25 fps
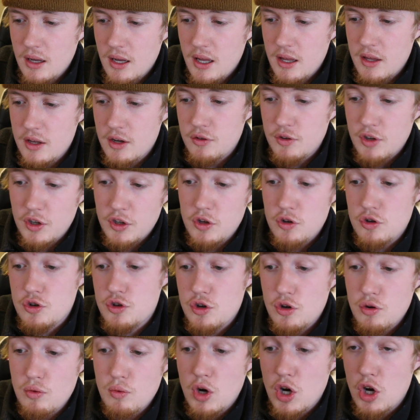And then he's like, you
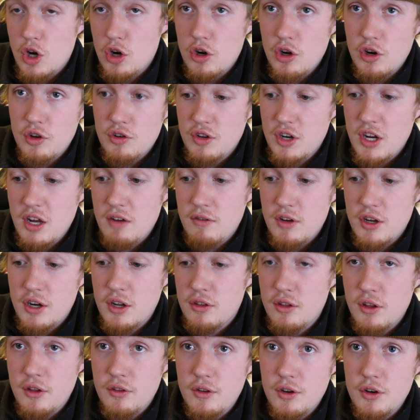sure water doesn't have
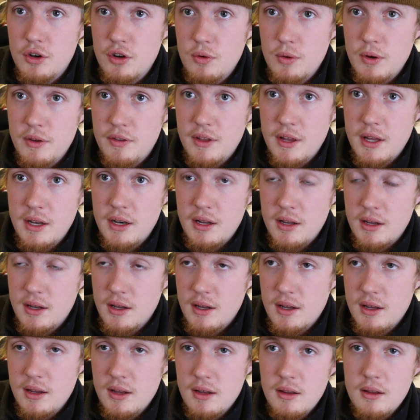anything to do with it?
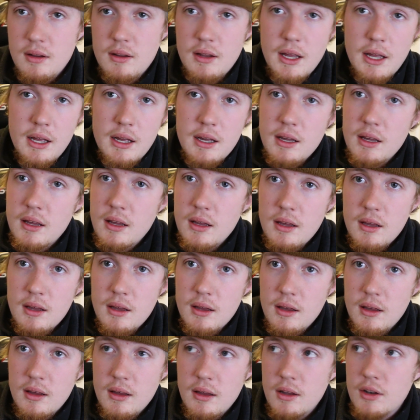Like,
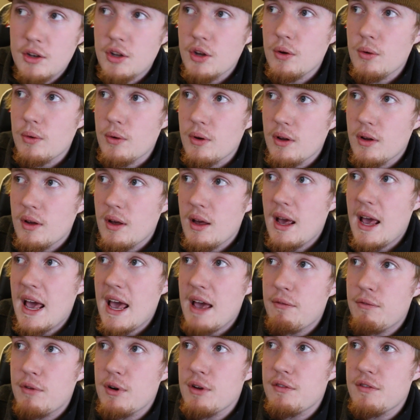dude,
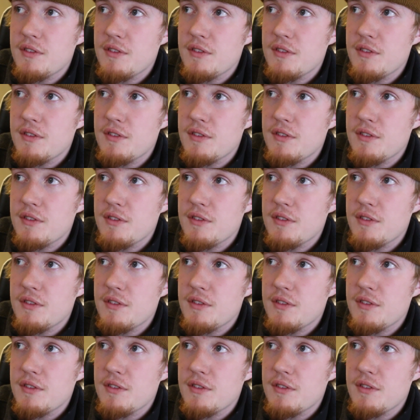every